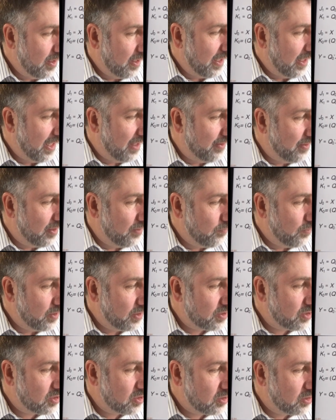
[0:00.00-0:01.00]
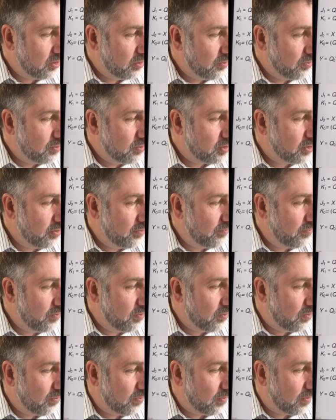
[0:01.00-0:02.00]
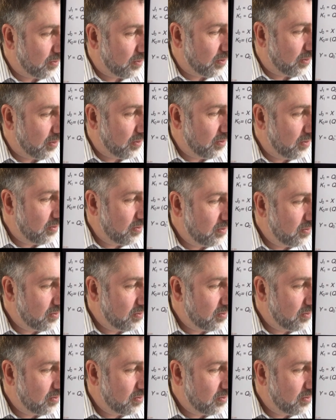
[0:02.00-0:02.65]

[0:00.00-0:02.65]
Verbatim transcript: and then we exclusive NOR